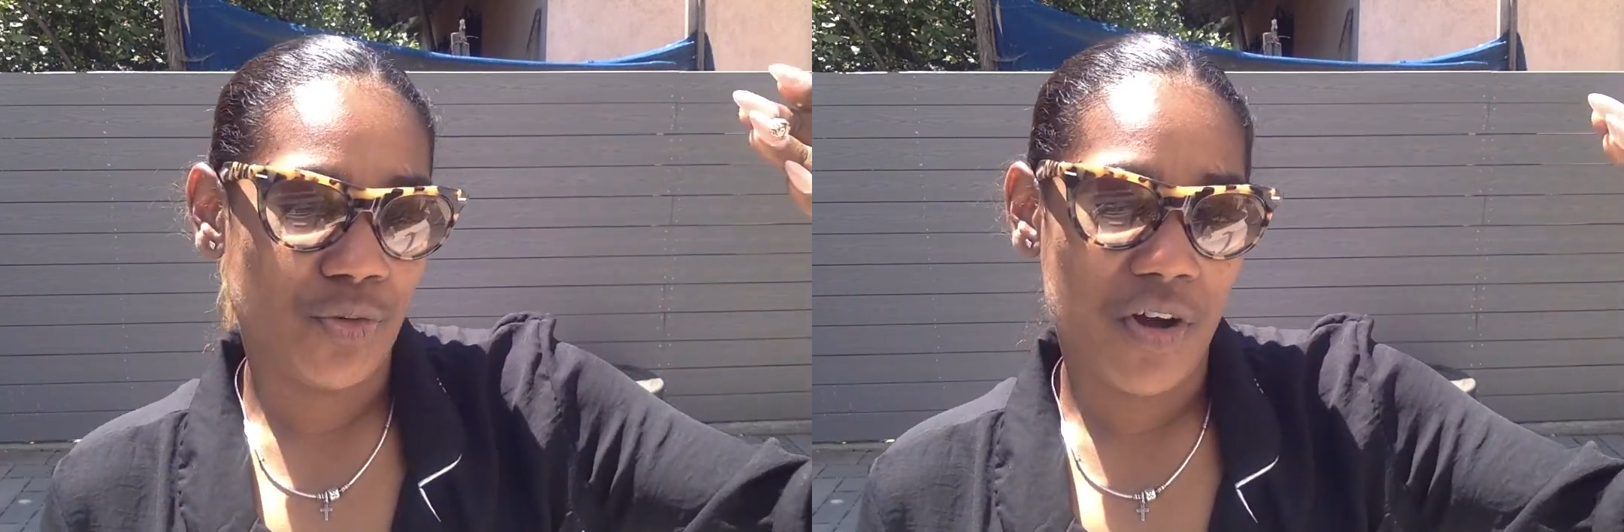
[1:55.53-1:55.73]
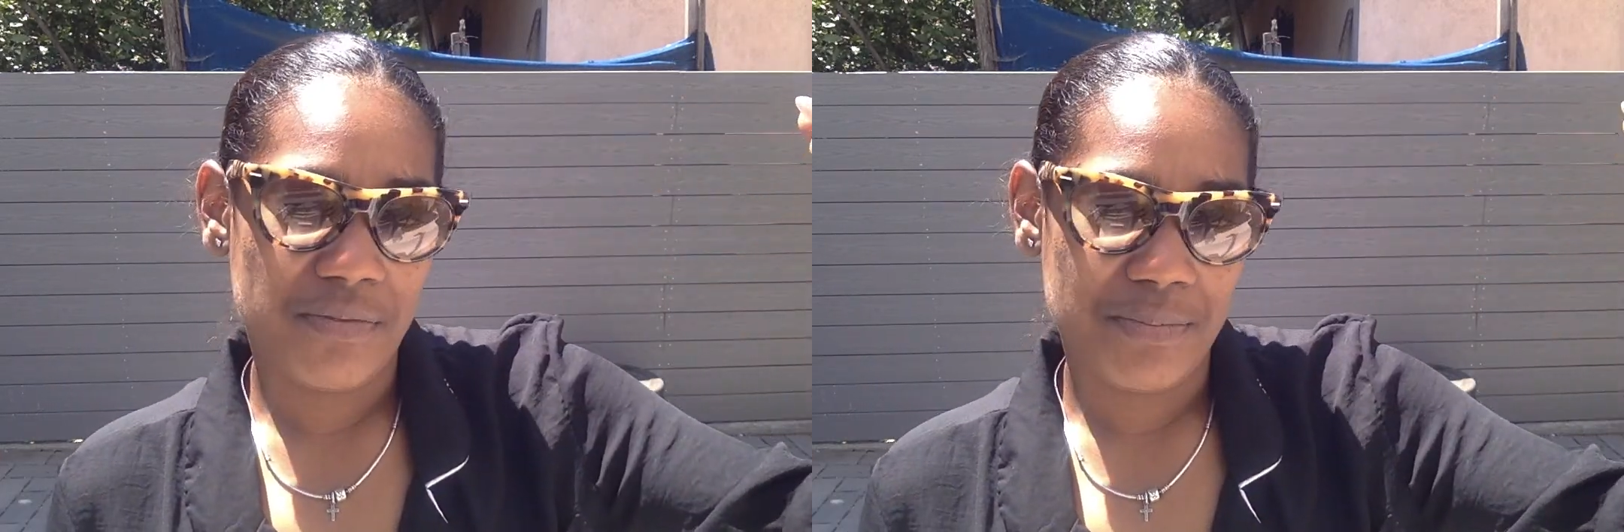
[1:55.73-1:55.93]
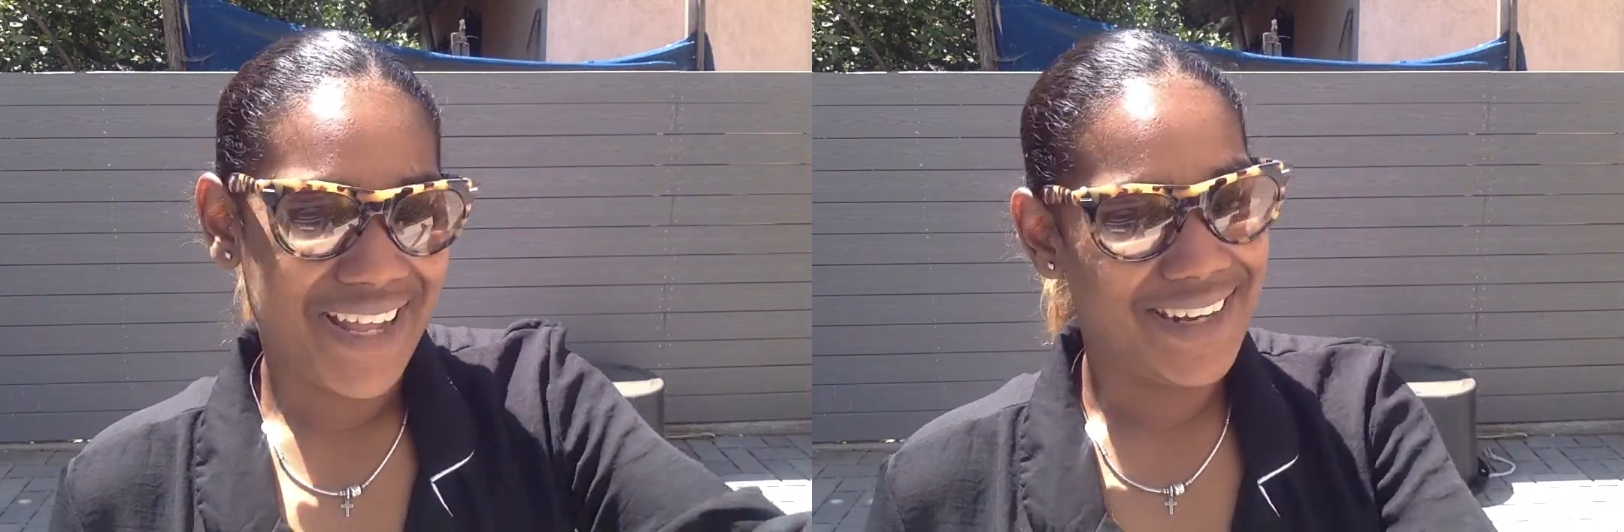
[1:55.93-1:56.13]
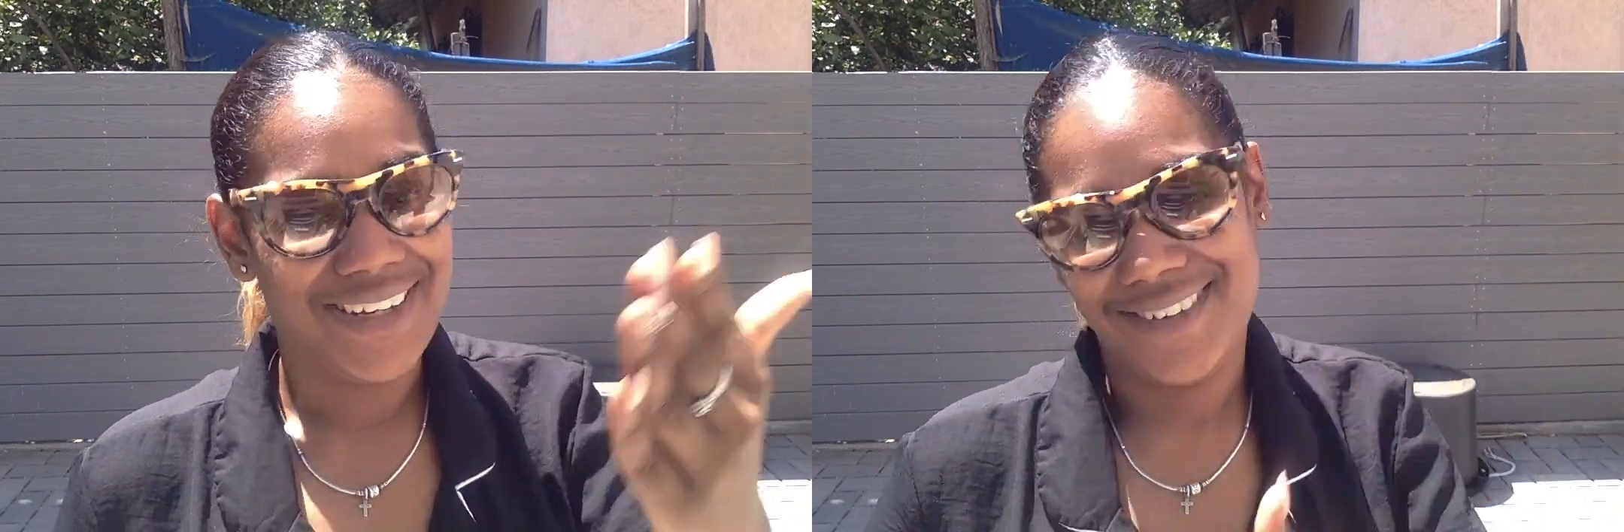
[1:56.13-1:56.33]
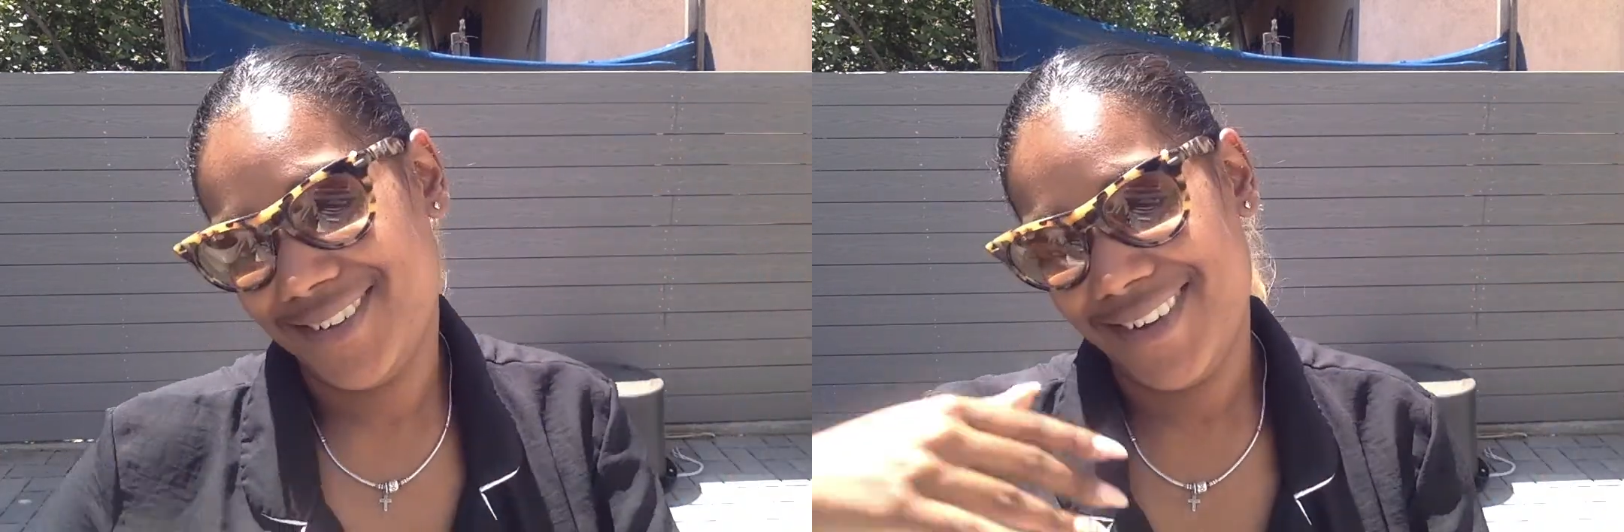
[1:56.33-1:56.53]
off
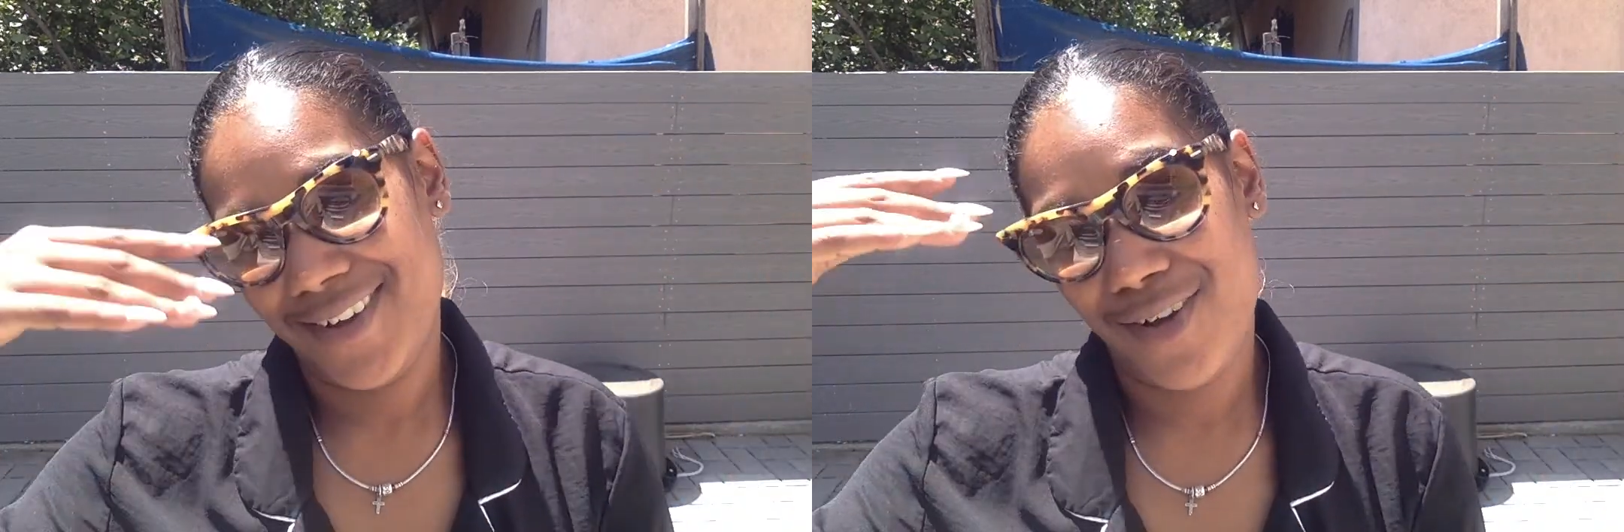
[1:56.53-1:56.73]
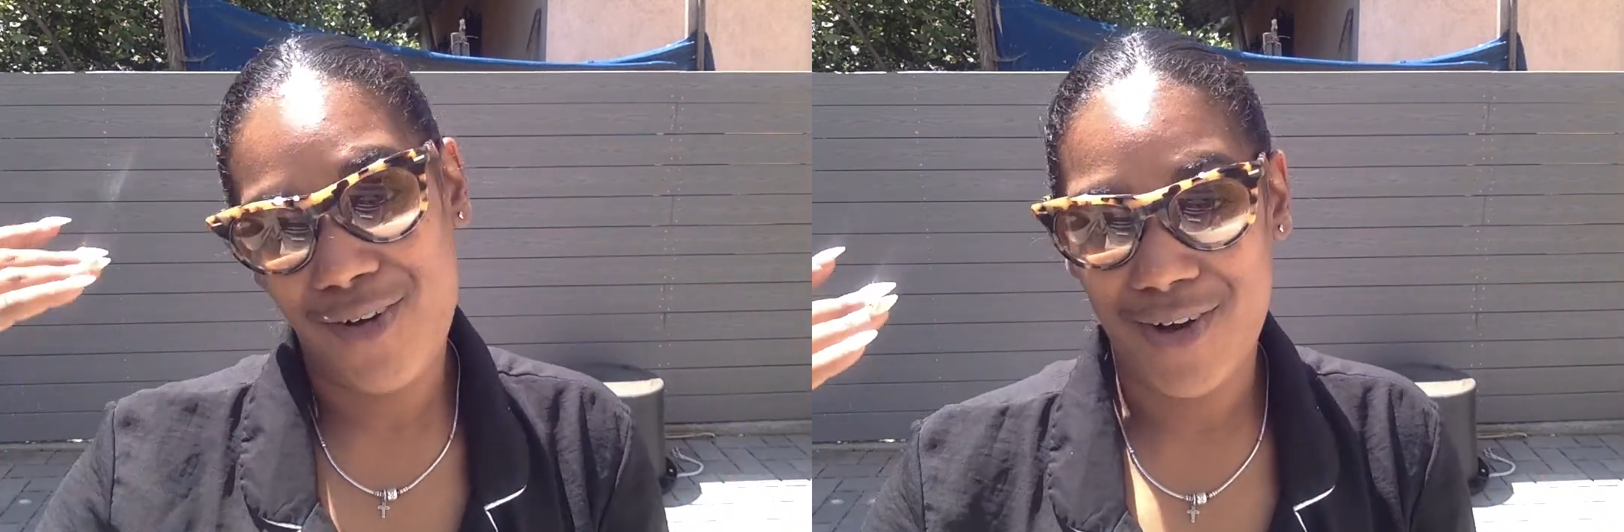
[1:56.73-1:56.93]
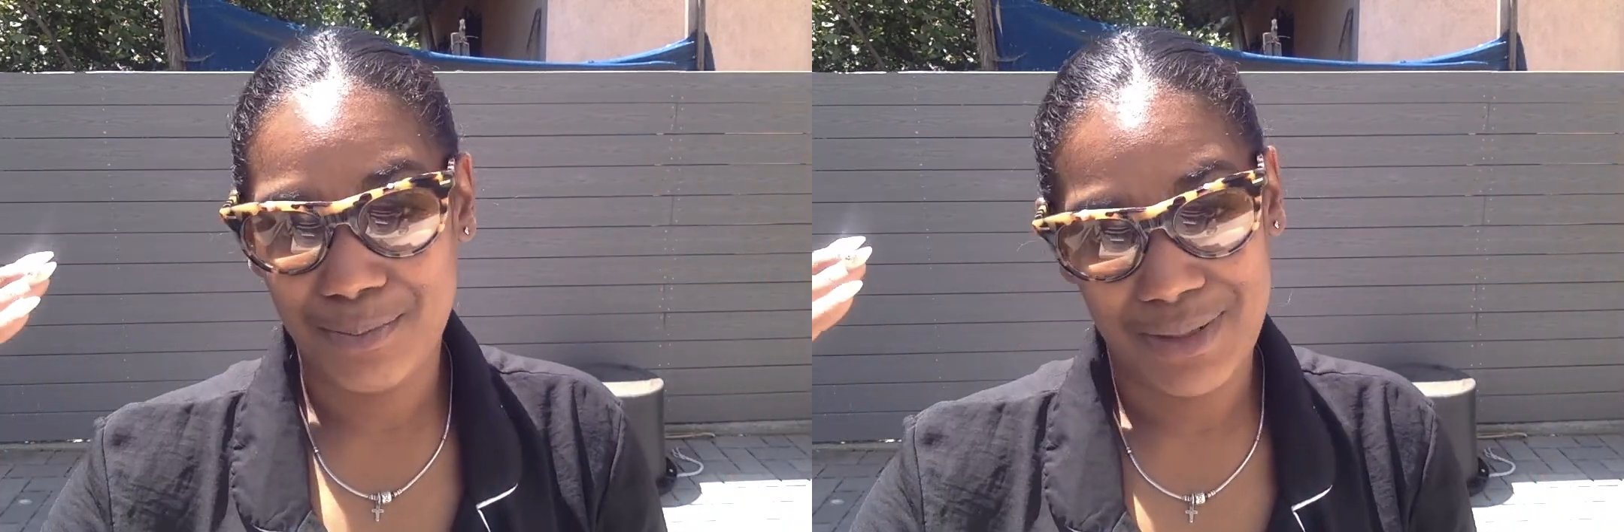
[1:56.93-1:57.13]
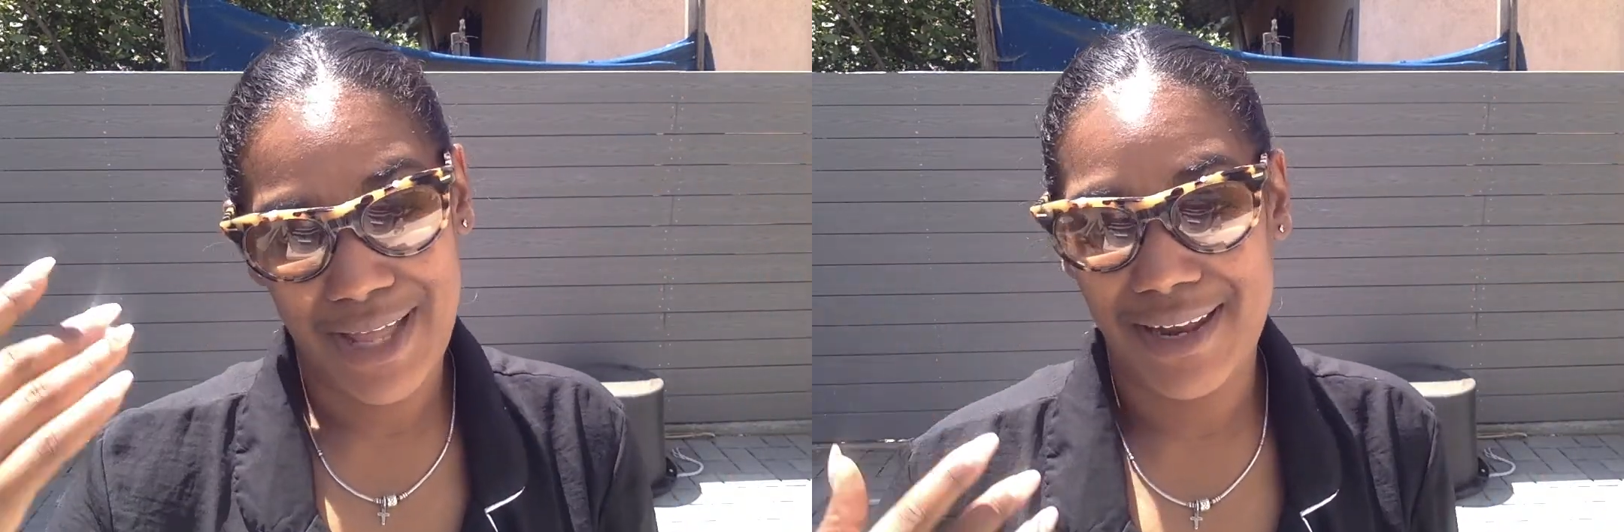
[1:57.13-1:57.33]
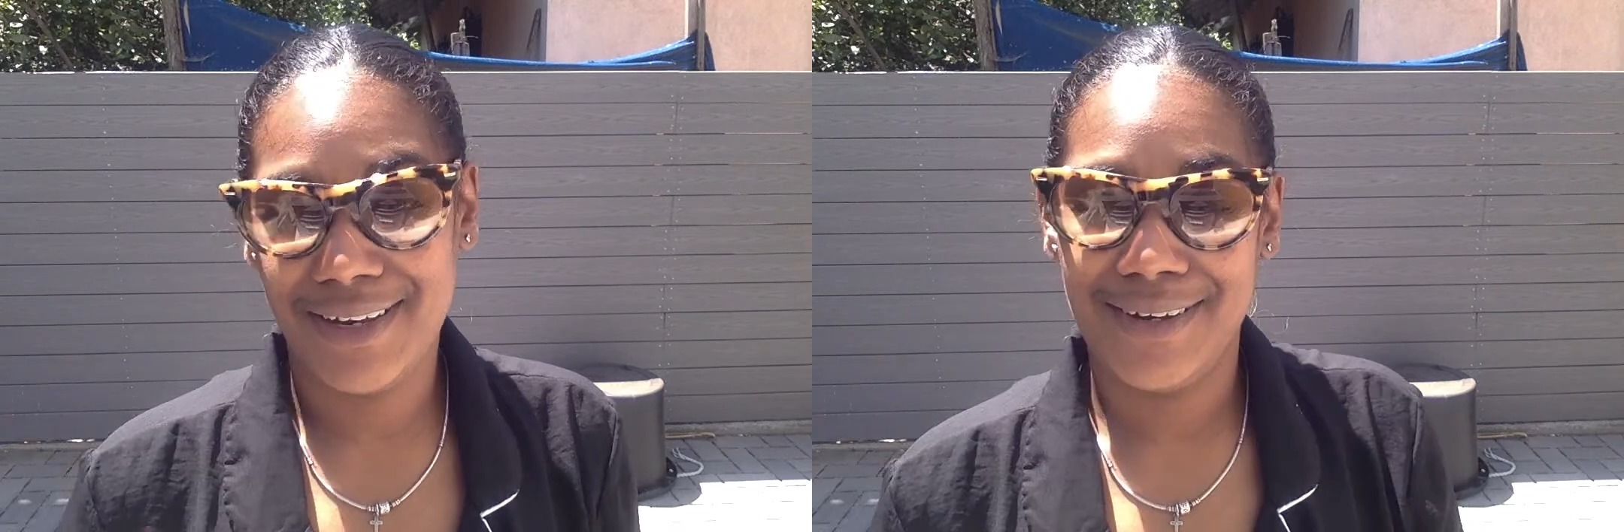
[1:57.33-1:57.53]
planet, on
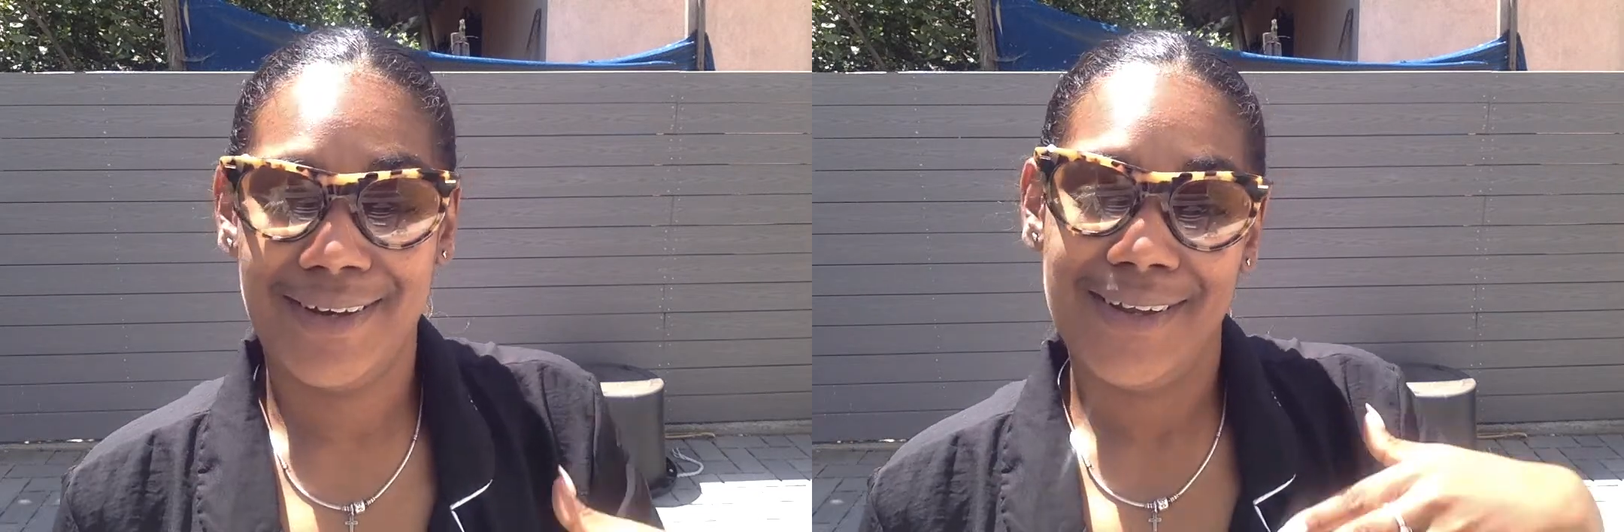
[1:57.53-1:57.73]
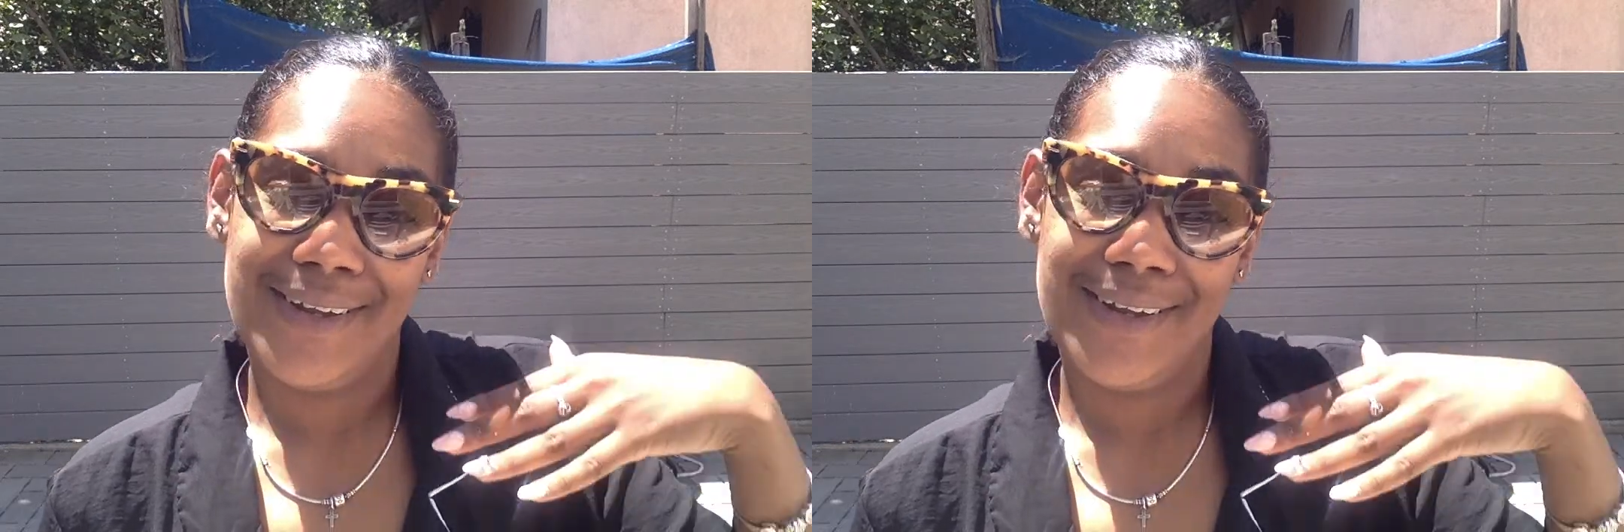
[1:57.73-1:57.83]
planet,